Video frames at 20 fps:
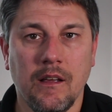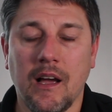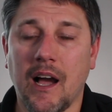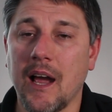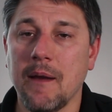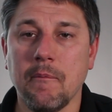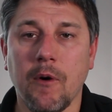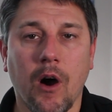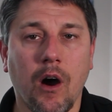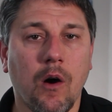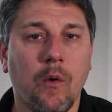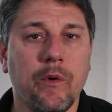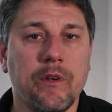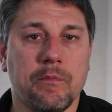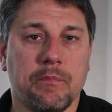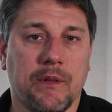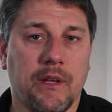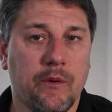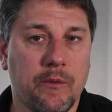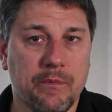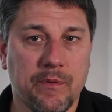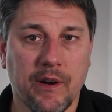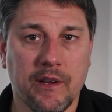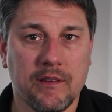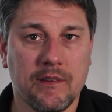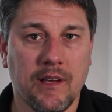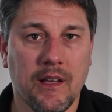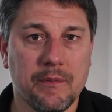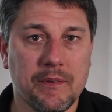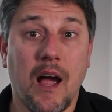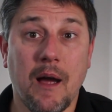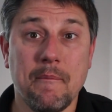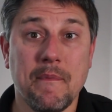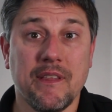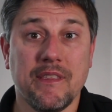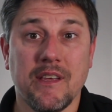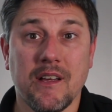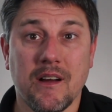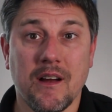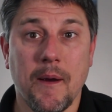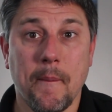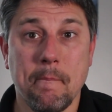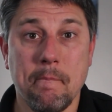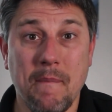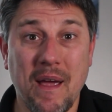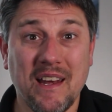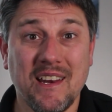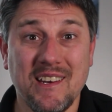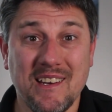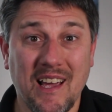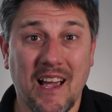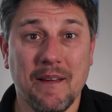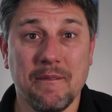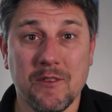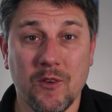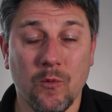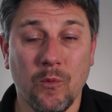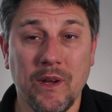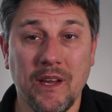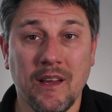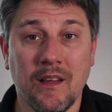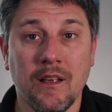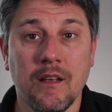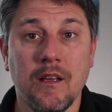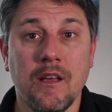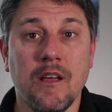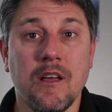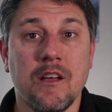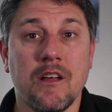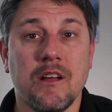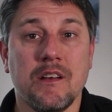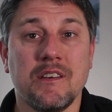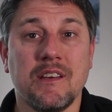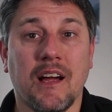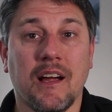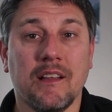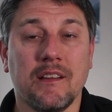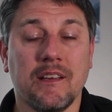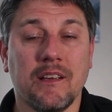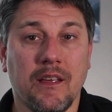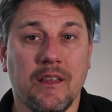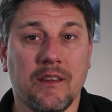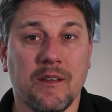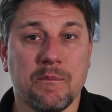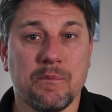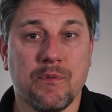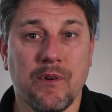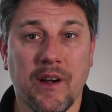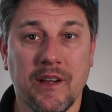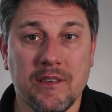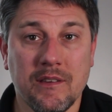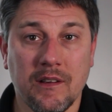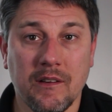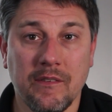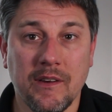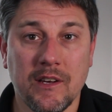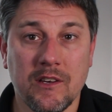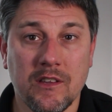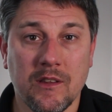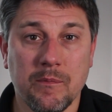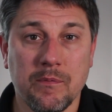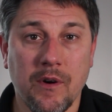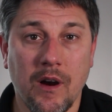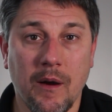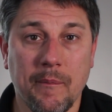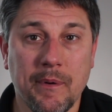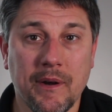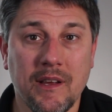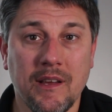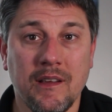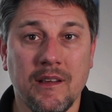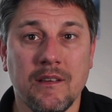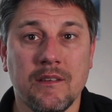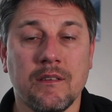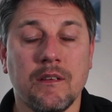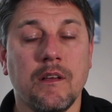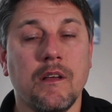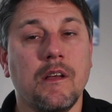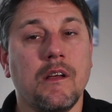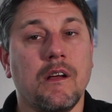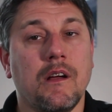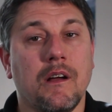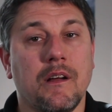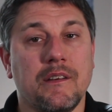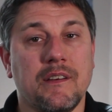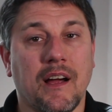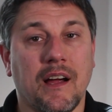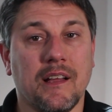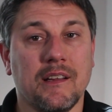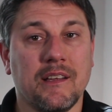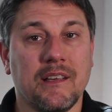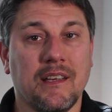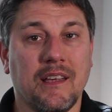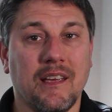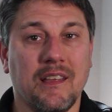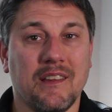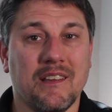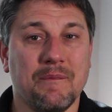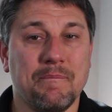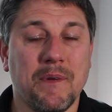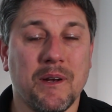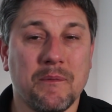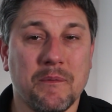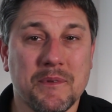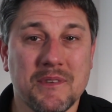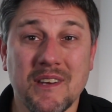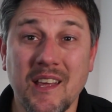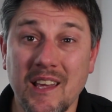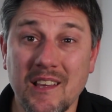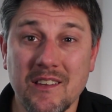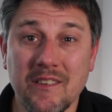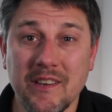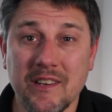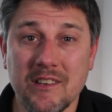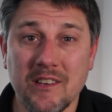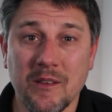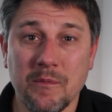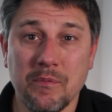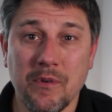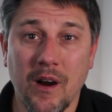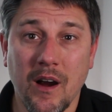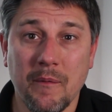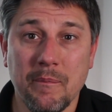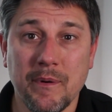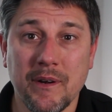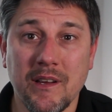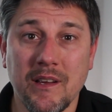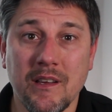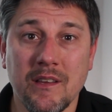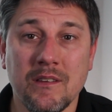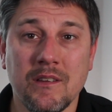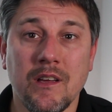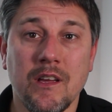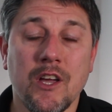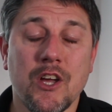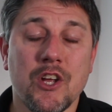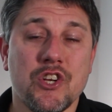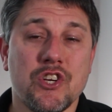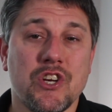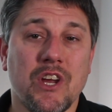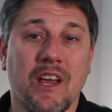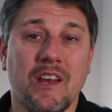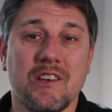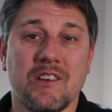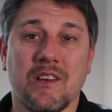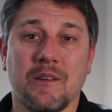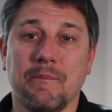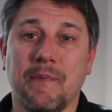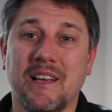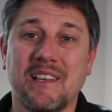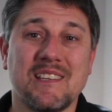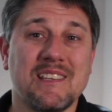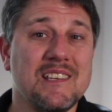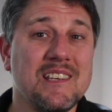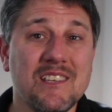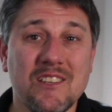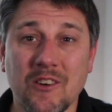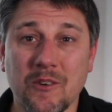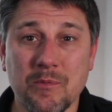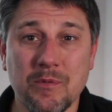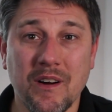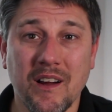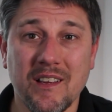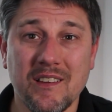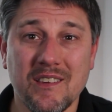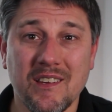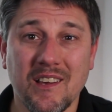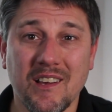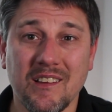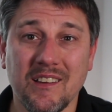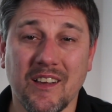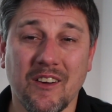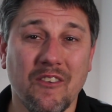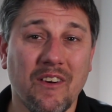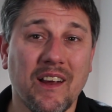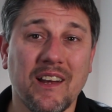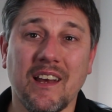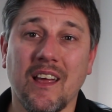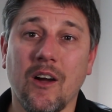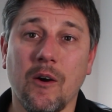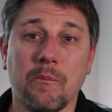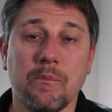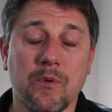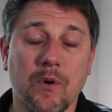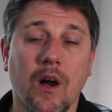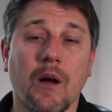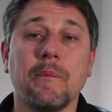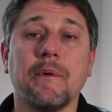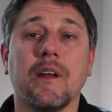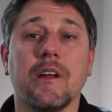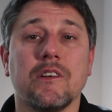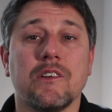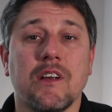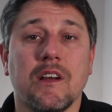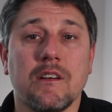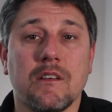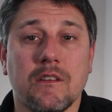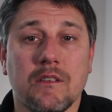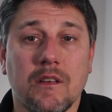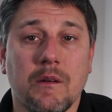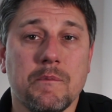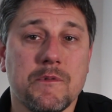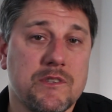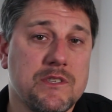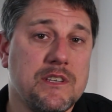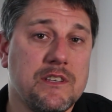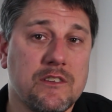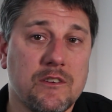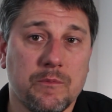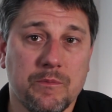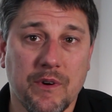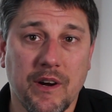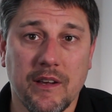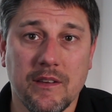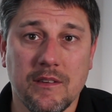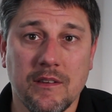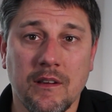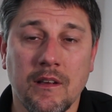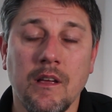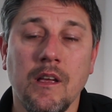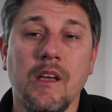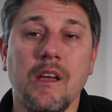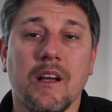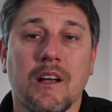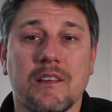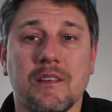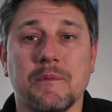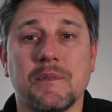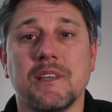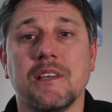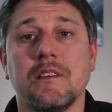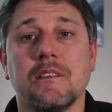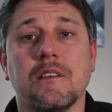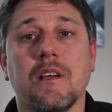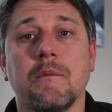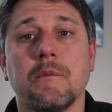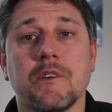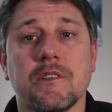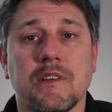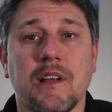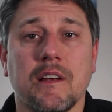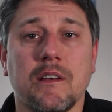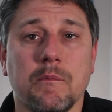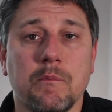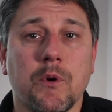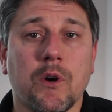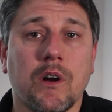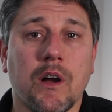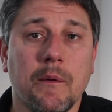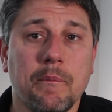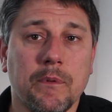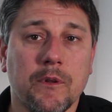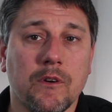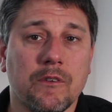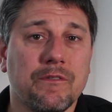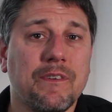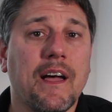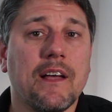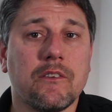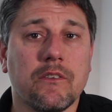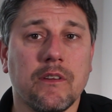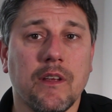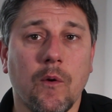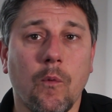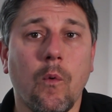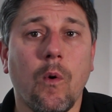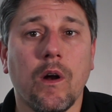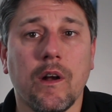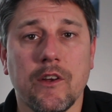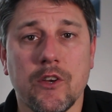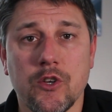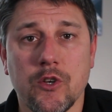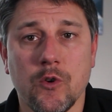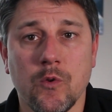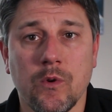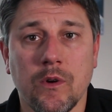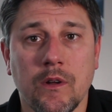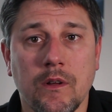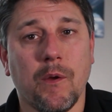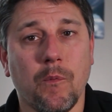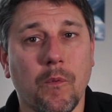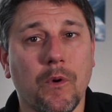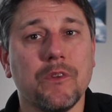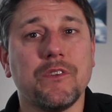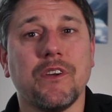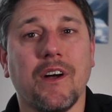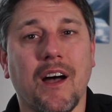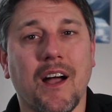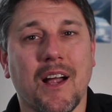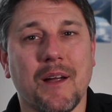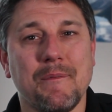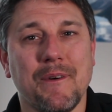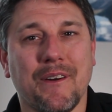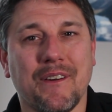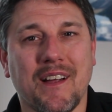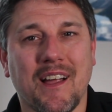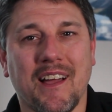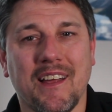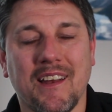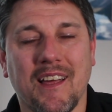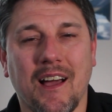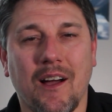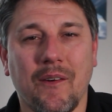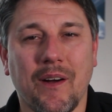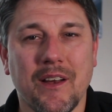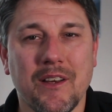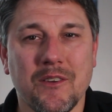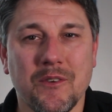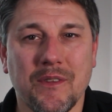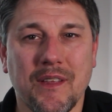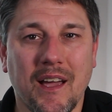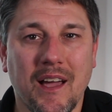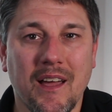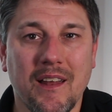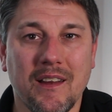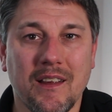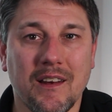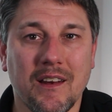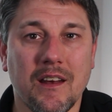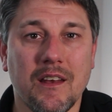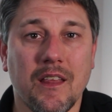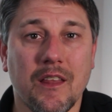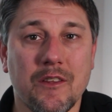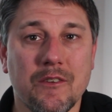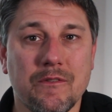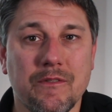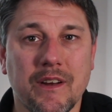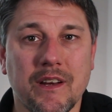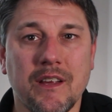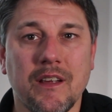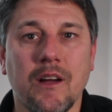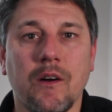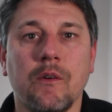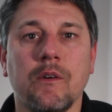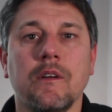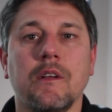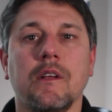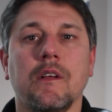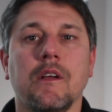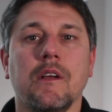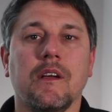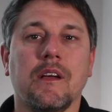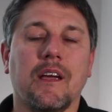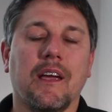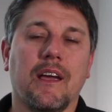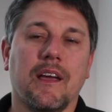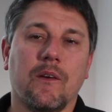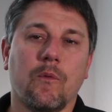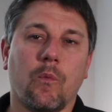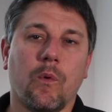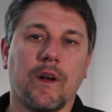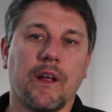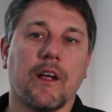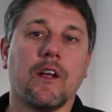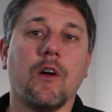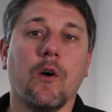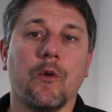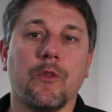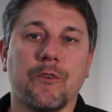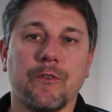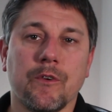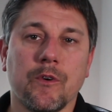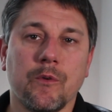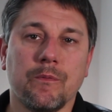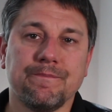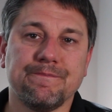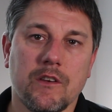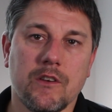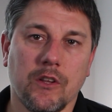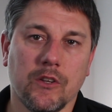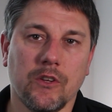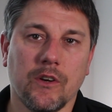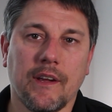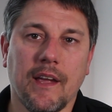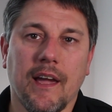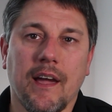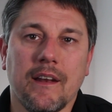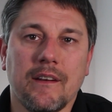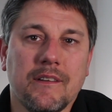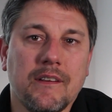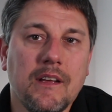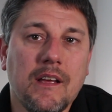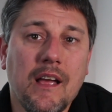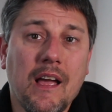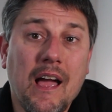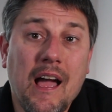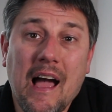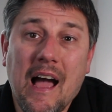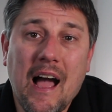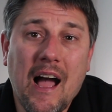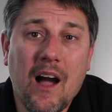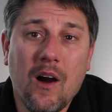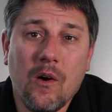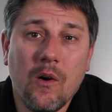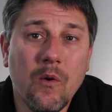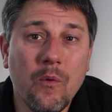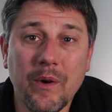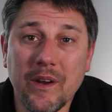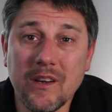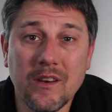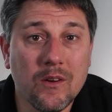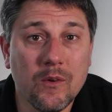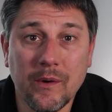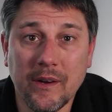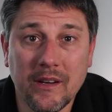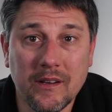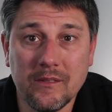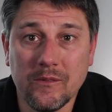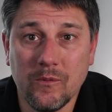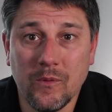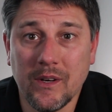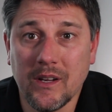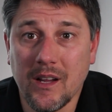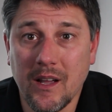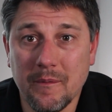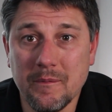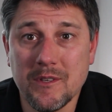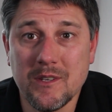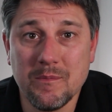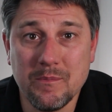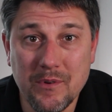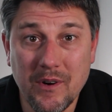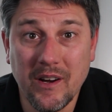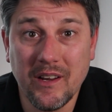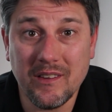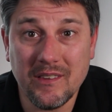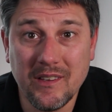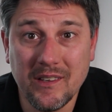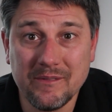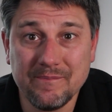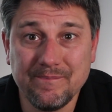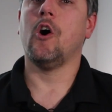I'm always playing with Price Labs. I'm in there many times a week, dialing in the pricing of each of the properties, dialing in the minimum stays of each of the properties, changing my seasonal pricing. Like right now, probably gonna change the summer seasonal pricing because I'm seeing summer start to book up a little faster than I want it to. And we'll talk about kind of how I do that in another video and what I go through to look at how are we doing when it comes to pricing.